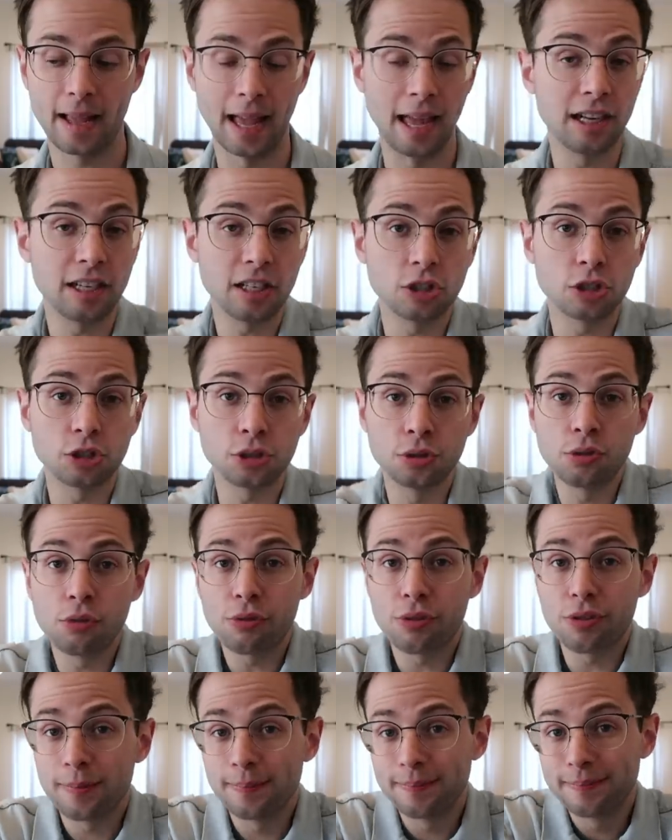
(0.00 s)
And in
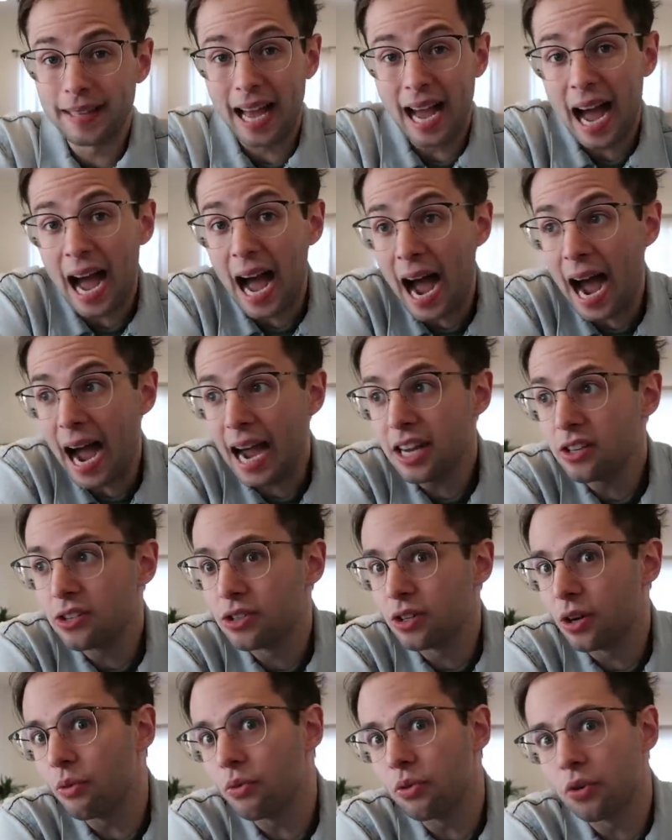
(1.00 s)
truth, I
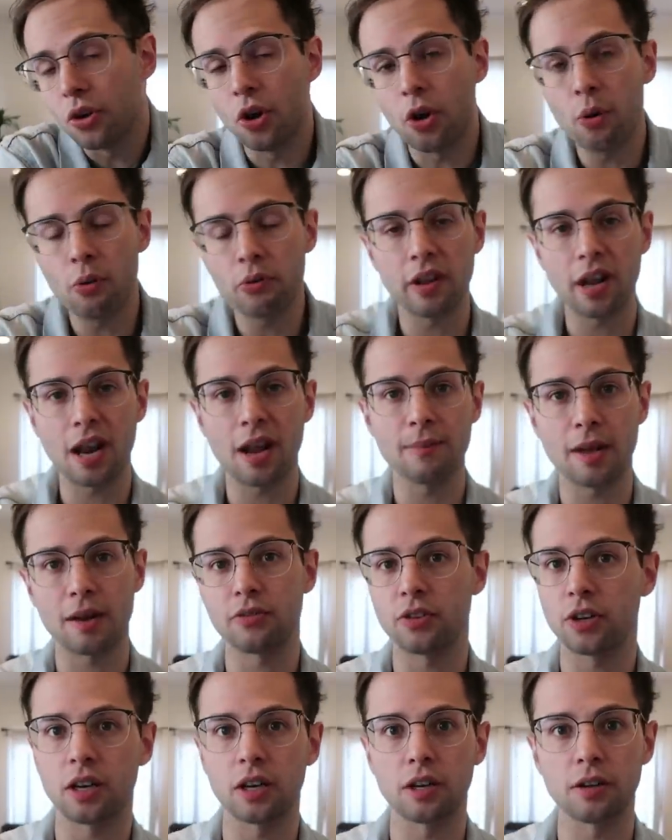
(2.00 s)
don't know that I'm
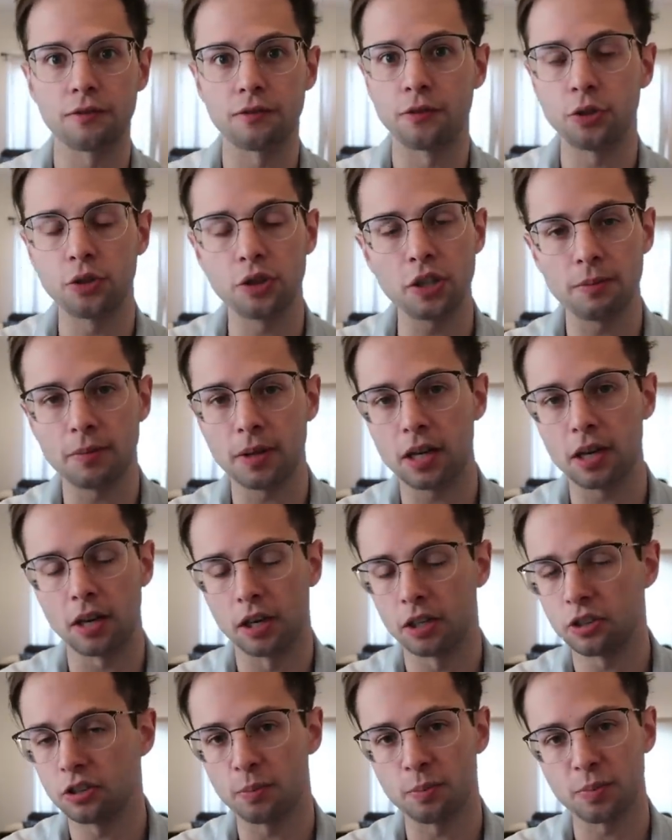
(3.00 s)
ever gonna fully be
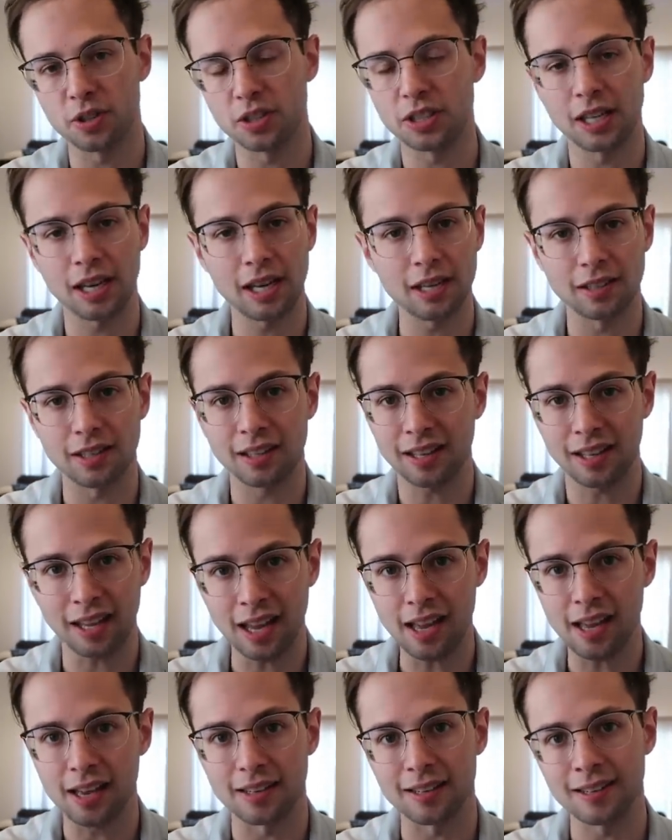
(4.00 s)
100%
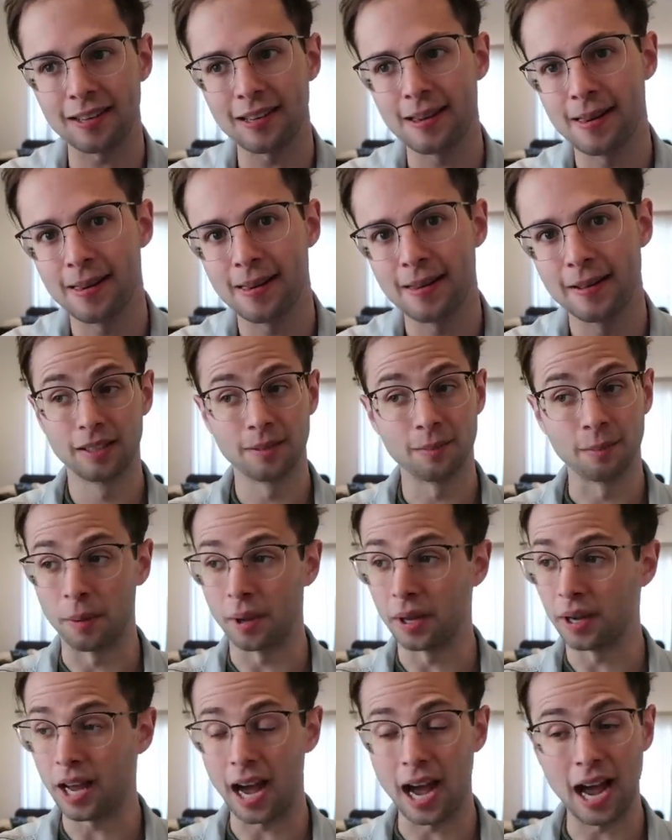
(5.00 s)
again,
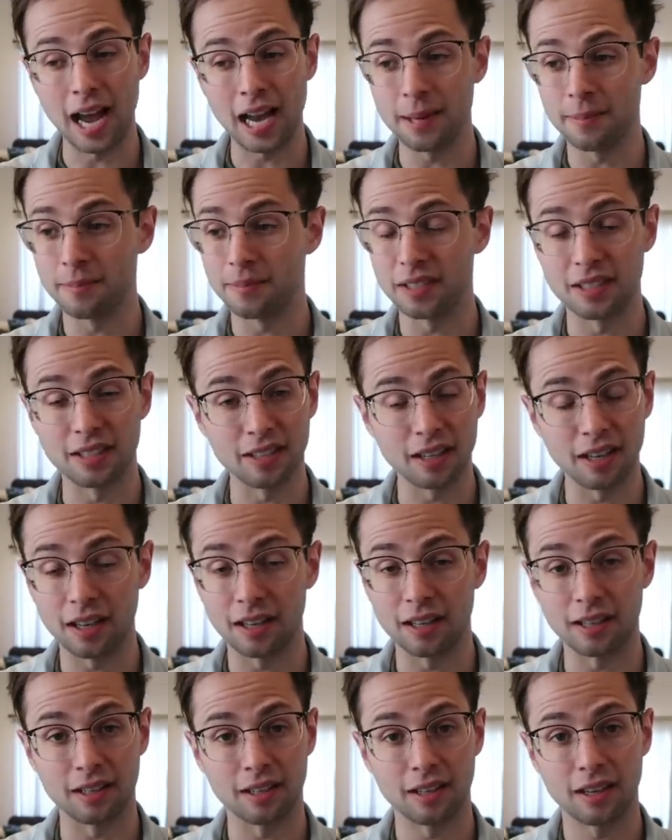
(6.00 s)
but I am
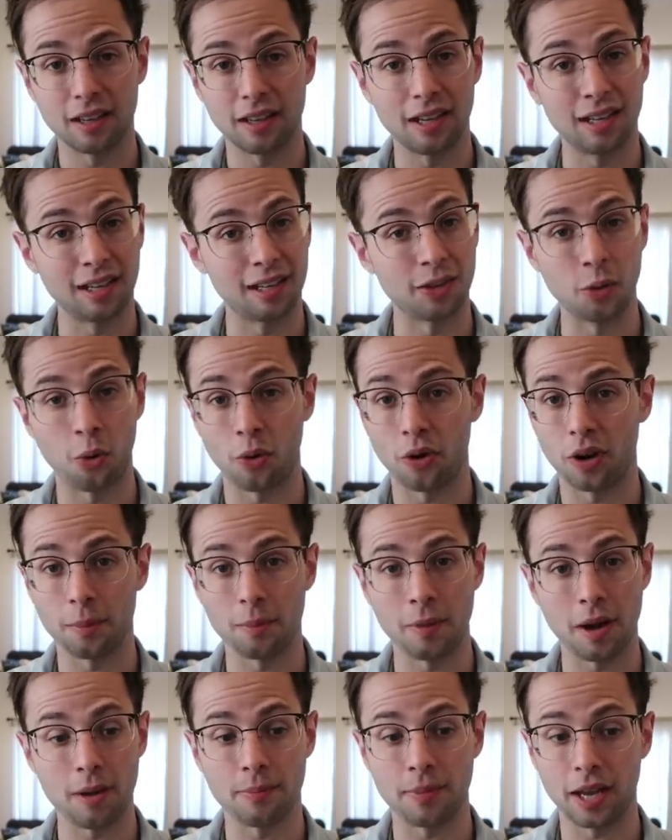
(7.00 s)
done
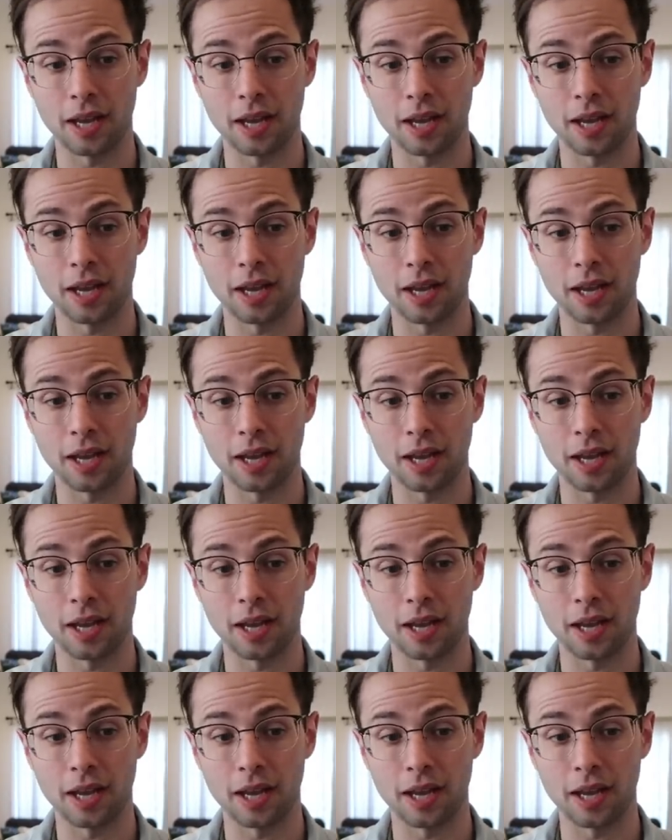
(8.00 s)
ignoring my